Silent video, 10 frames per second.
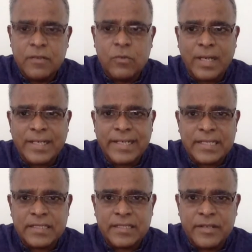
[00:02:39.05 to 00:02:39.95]
To what
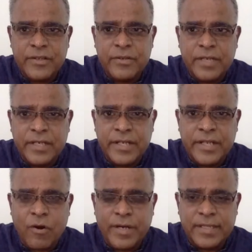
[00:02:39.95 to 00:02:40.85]
extent do you
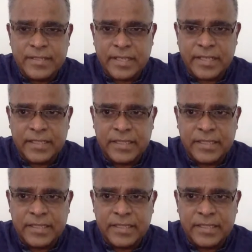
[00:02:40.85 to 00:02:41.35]
agree or disagree?